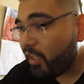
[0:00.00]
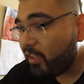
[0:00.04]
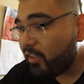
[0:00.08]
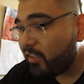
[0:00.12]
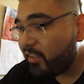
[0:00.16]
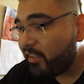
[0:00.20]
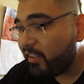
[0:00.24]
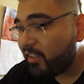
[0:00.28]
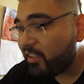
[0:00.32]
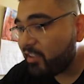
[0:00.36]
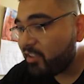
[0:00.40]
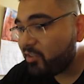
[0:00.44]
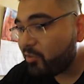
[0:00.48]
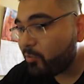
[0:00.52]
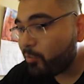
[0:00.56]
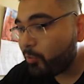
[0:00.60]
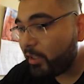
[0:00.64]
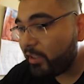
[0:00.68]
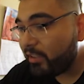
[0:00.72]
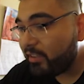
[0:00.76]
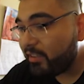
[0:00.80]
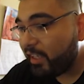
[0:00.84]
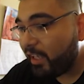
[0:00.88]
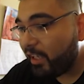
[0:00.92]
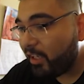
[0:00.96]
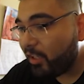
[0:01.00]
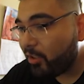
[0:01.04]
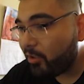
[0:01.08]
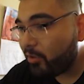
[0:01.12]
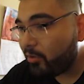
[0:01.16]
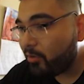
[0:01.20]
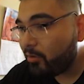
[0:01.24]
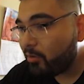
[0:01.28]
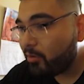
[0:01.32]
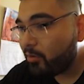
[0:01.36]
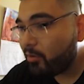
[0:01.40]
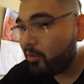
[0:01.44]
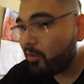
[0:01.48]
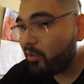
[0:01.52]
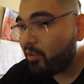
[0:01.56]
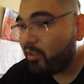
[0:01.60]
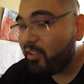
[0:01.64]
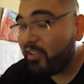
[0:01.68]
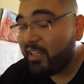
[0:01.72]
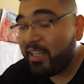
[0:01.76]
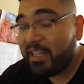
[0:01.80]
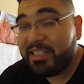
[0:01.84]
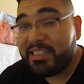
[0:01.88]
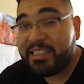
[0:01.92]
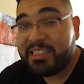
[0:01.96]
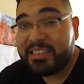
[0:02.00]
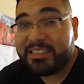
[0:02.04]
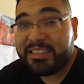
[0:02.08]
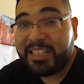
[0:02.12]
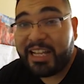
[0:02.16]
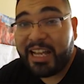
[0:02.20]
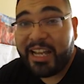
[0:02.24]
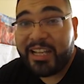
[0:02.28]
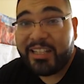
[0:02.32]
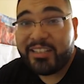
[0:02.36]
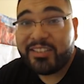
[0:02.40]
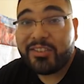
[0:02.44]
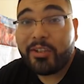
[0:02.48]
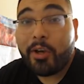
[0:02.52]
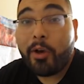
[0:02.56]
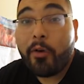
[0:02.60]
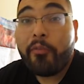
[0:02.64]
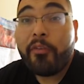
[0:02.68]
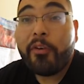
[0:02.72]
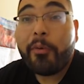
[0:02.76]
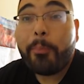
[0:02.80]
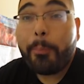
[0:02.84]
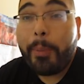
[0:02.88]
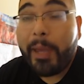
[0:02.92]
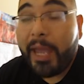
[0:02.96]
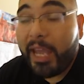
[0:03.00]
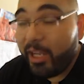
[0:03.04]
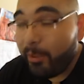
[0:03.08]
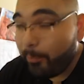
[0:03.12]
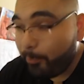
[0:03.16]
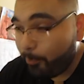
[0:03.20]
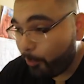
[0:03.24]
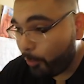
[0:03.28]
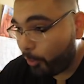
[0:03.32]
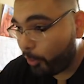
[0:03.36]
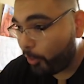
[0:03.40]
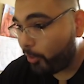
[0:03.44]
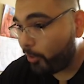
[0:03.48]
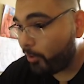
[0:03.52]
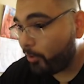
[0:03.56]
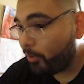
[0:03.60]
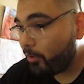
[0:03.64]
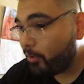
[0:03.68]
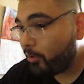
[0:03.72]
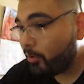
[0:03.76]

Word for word: this rectangle, is the size of a paper.